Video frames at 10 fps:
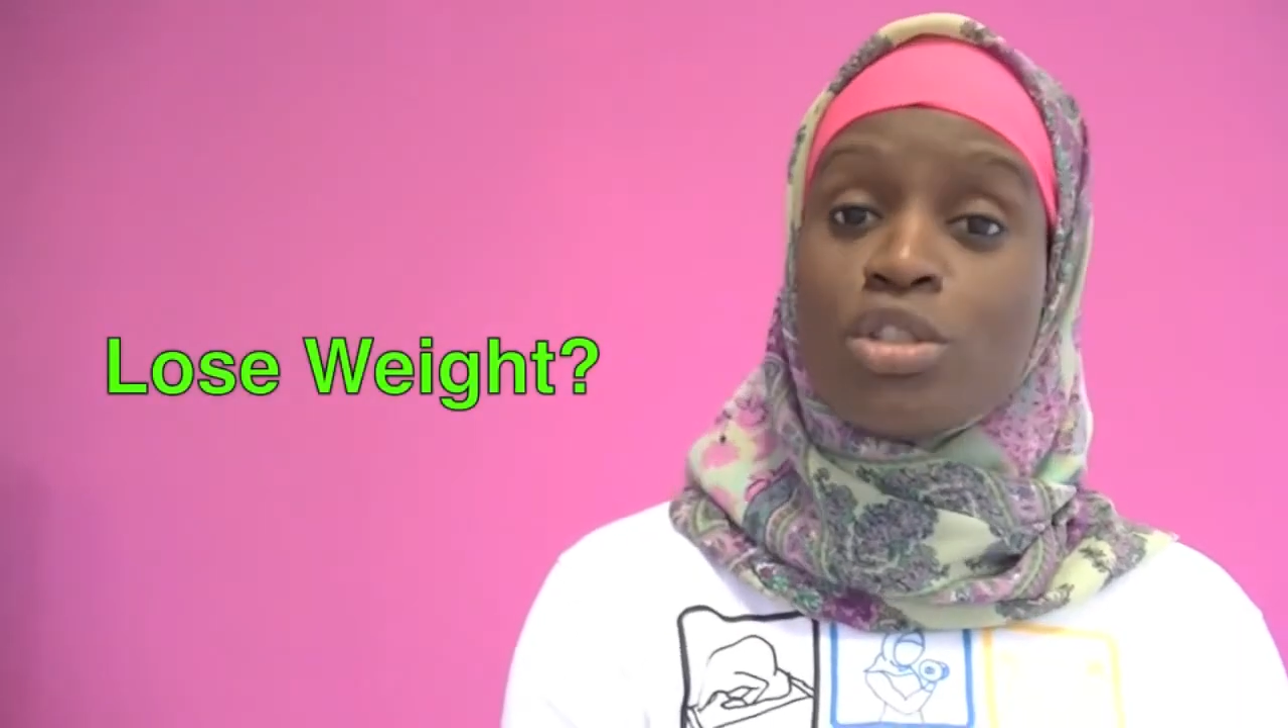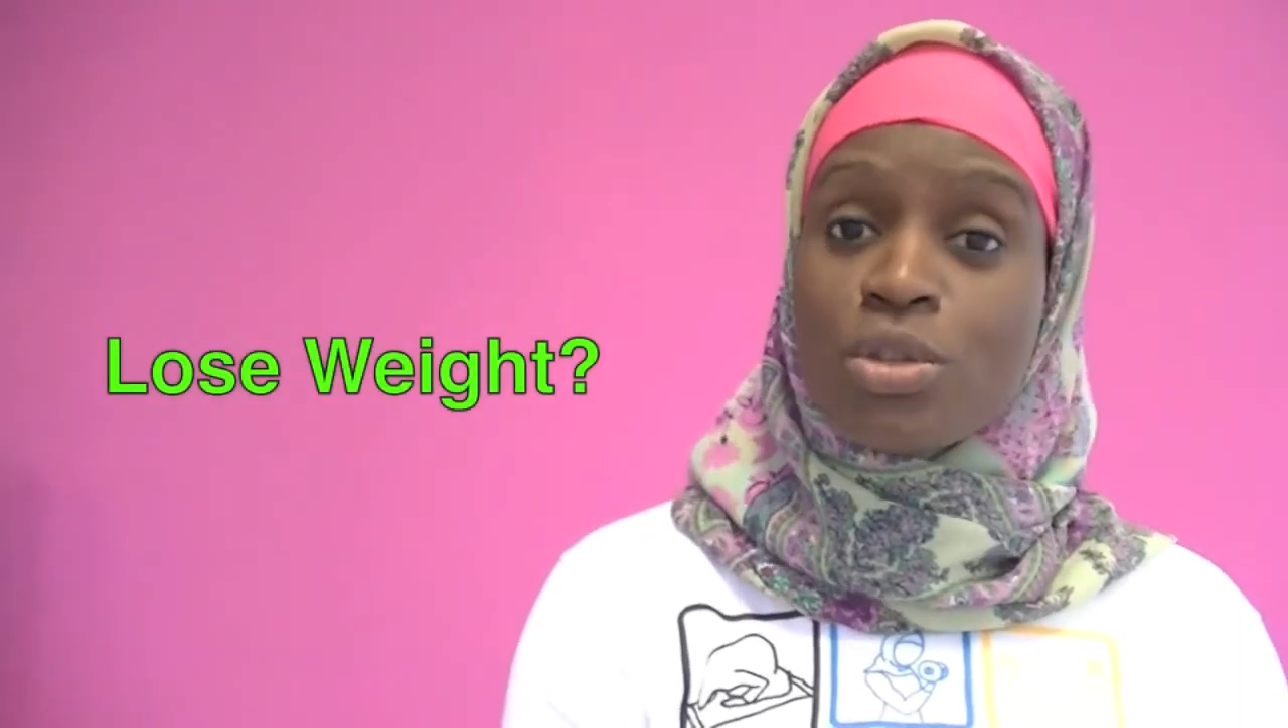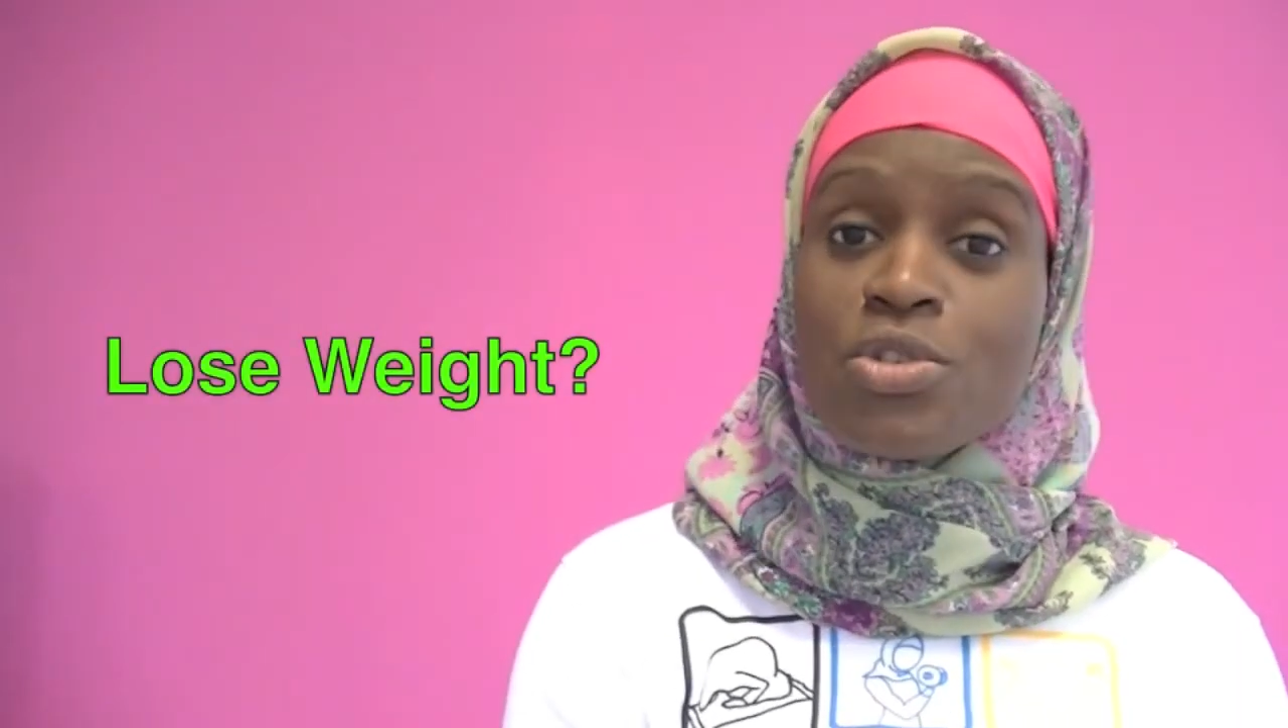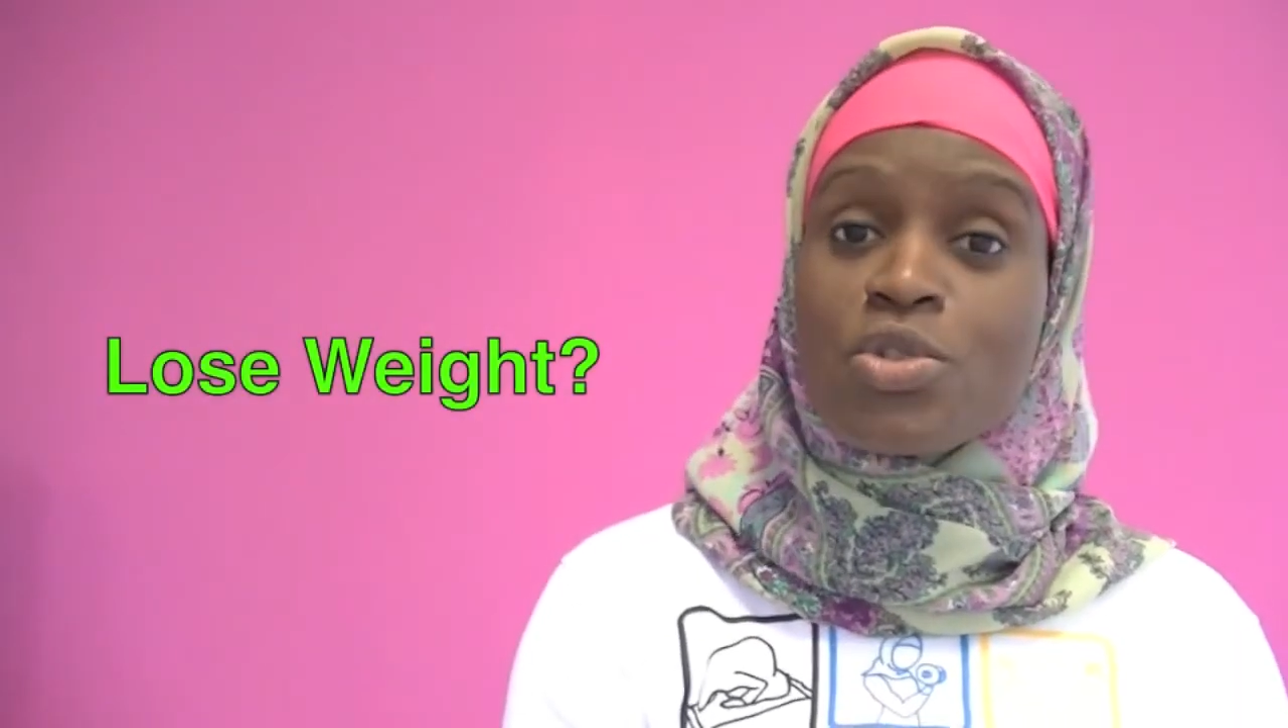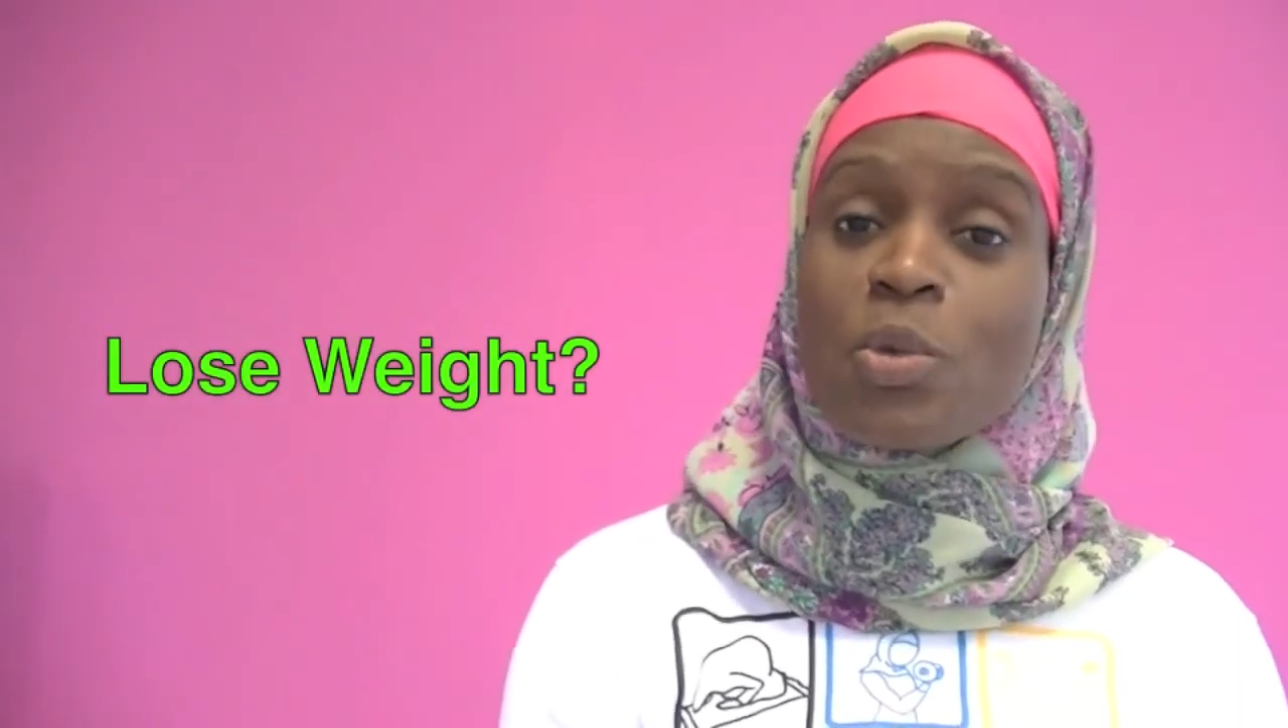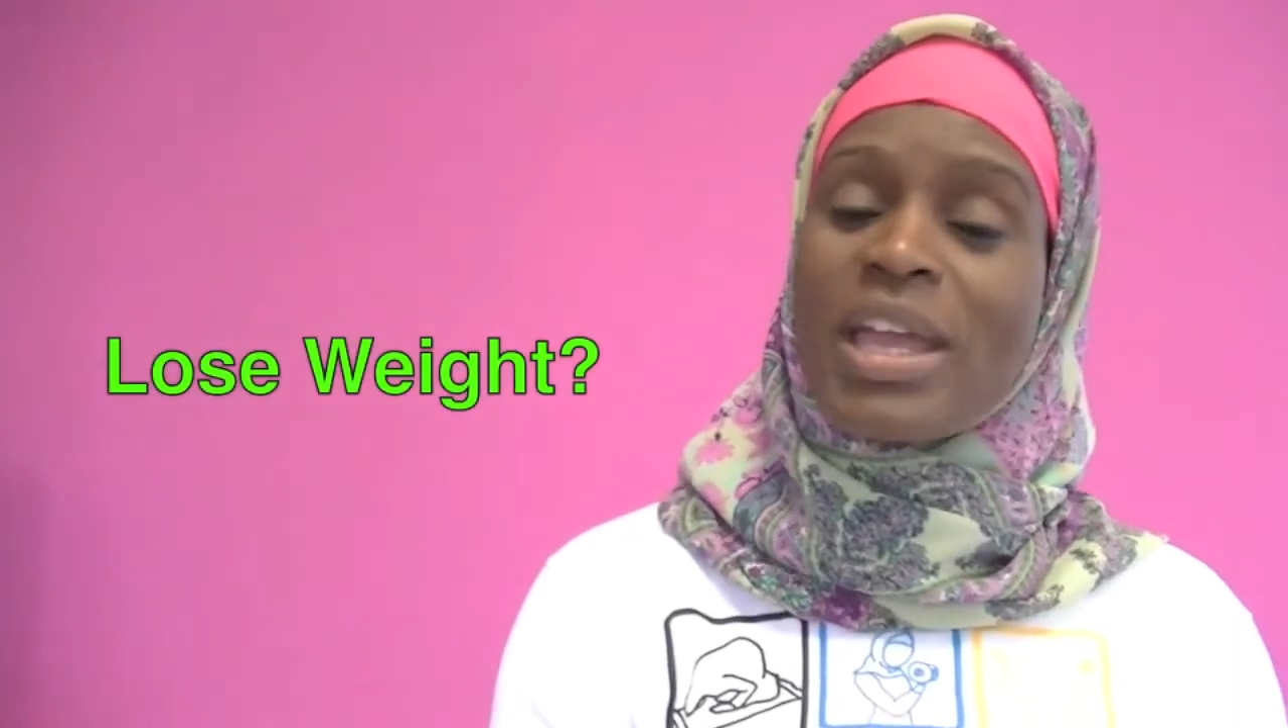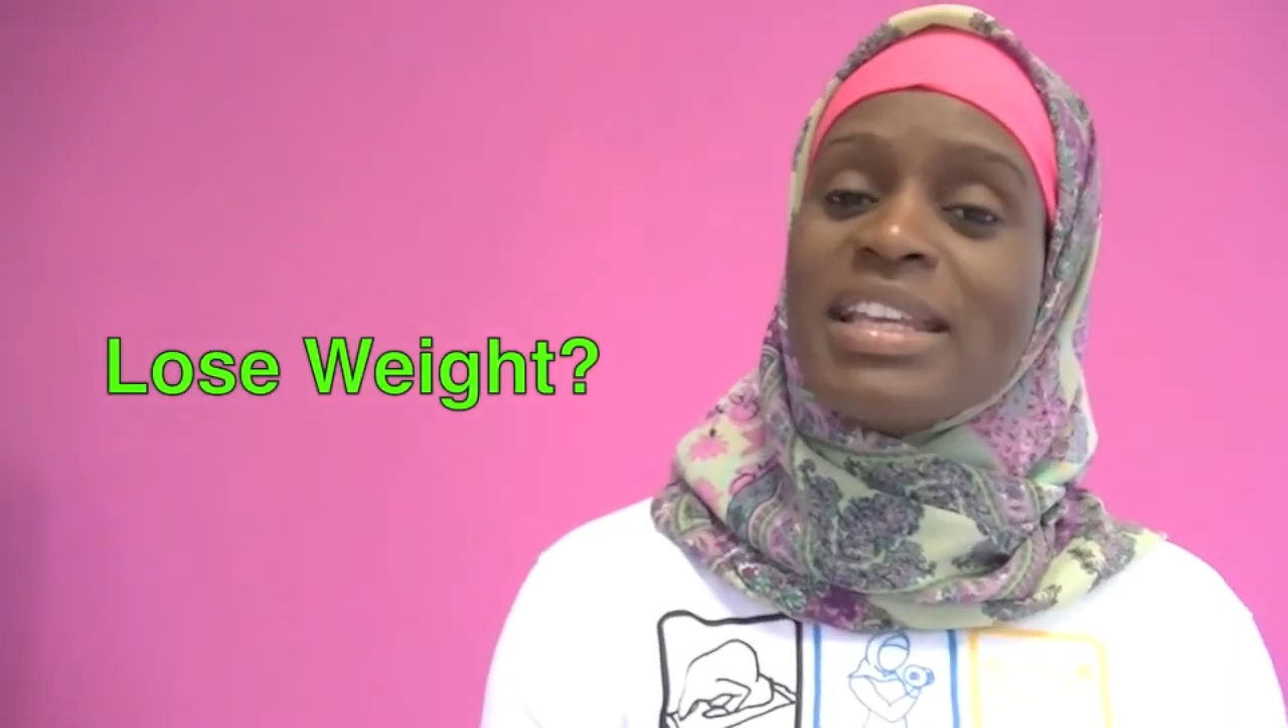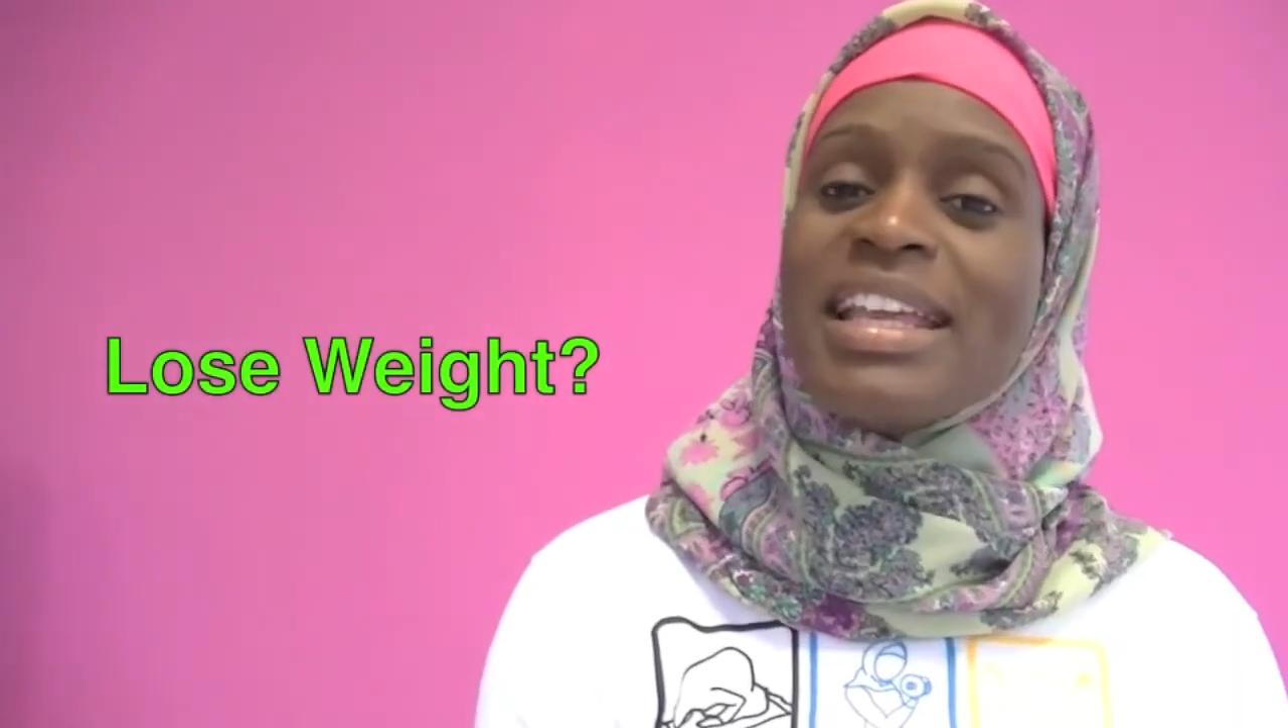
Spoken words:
lose weight